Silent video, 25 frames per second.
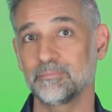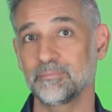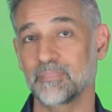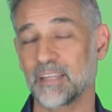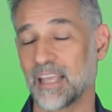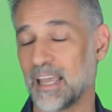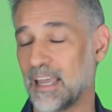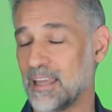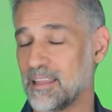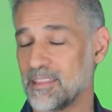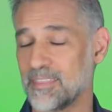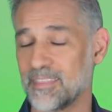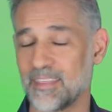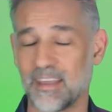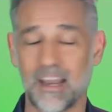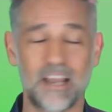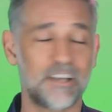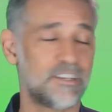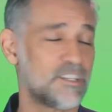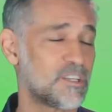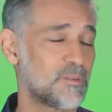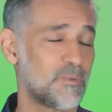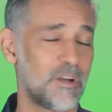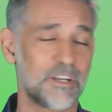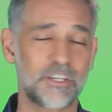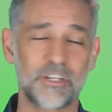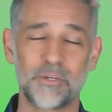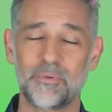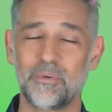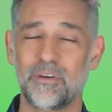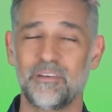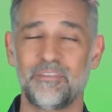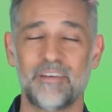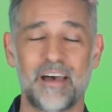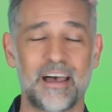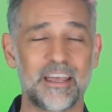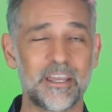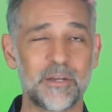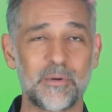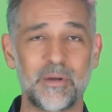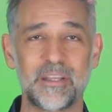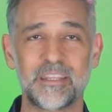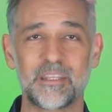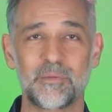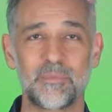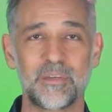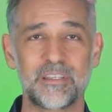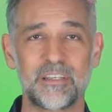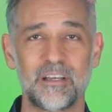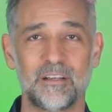Okay, then I just want you to evaluate
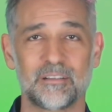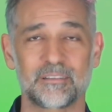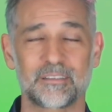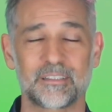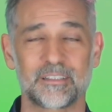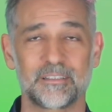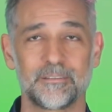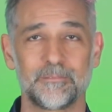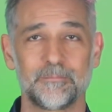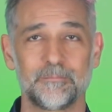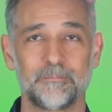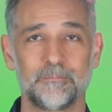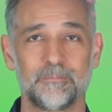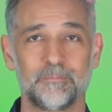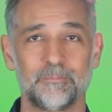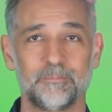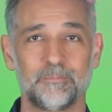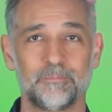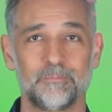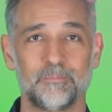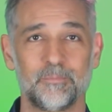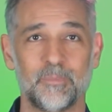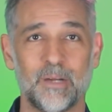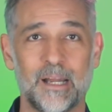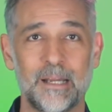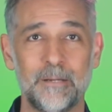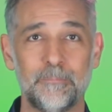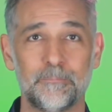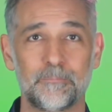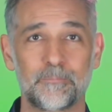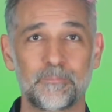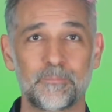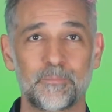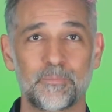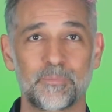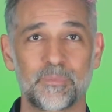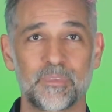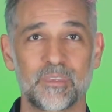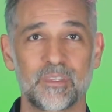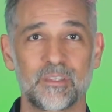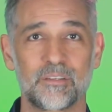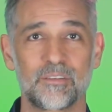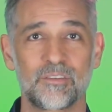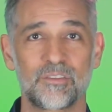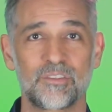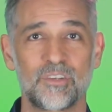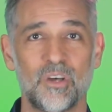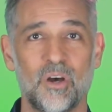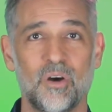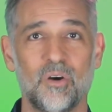the results, right?
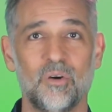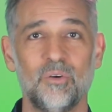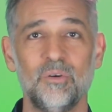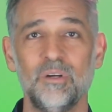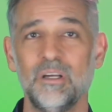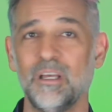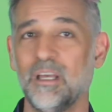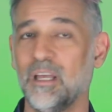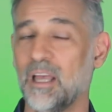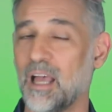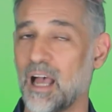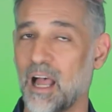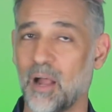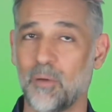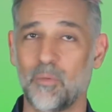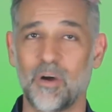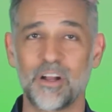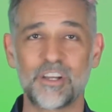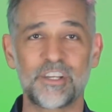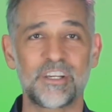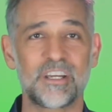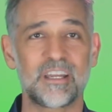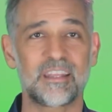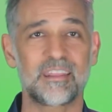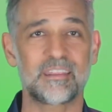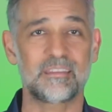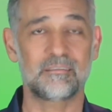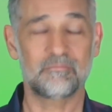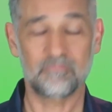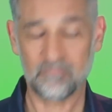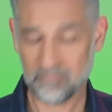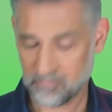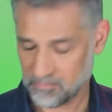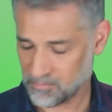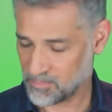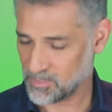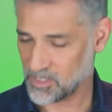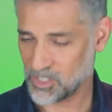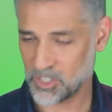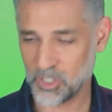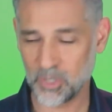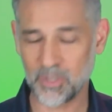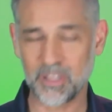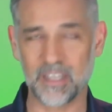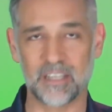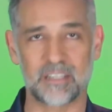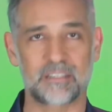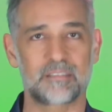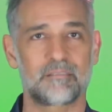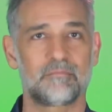So I want you to do
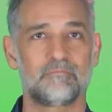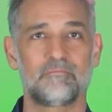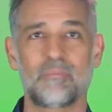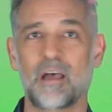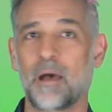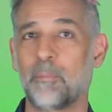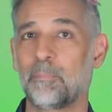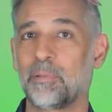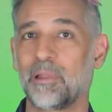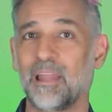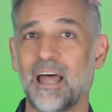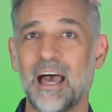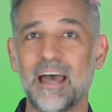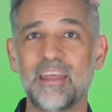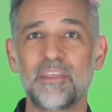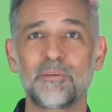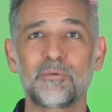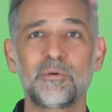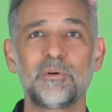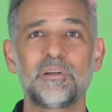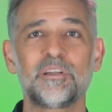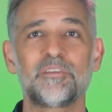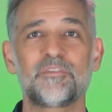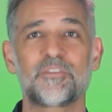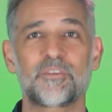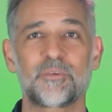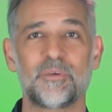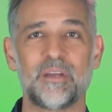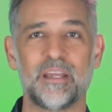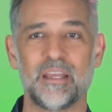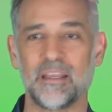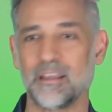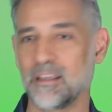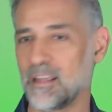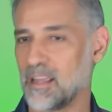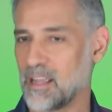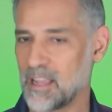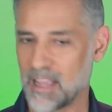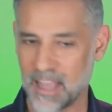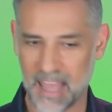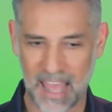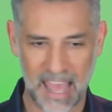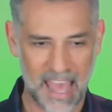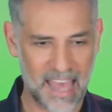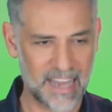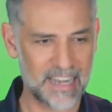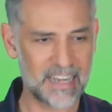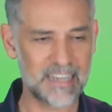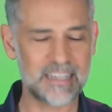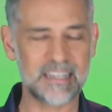this. Apply the rule of three.
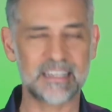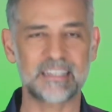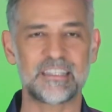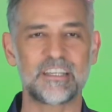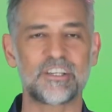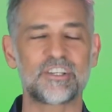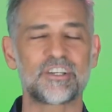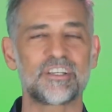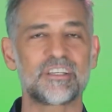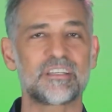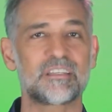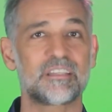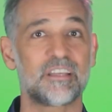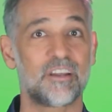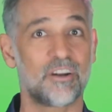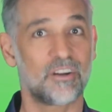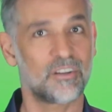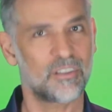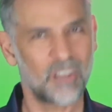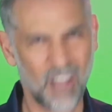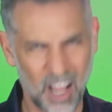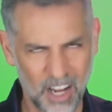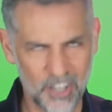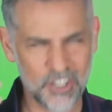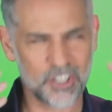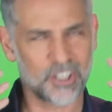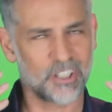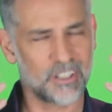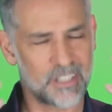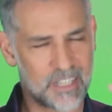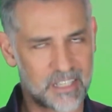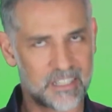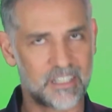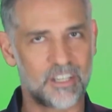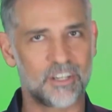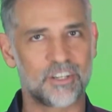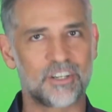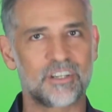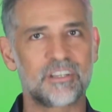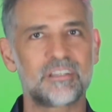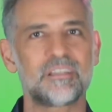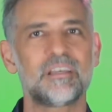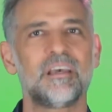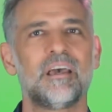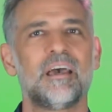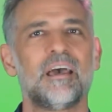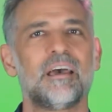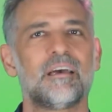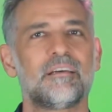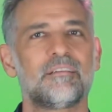Any decisions that are logical decisions,
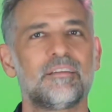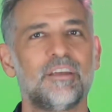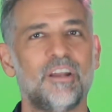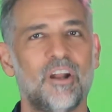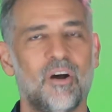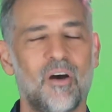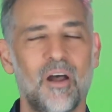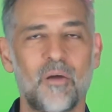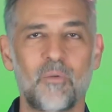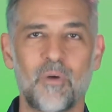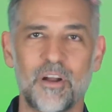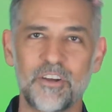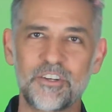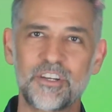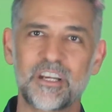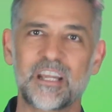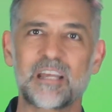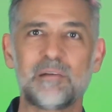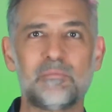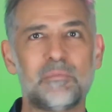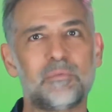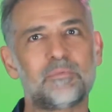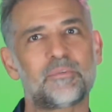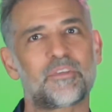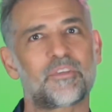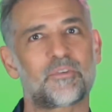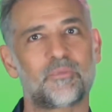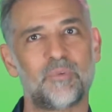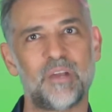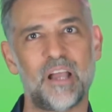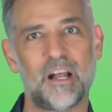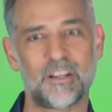I want you to come up with three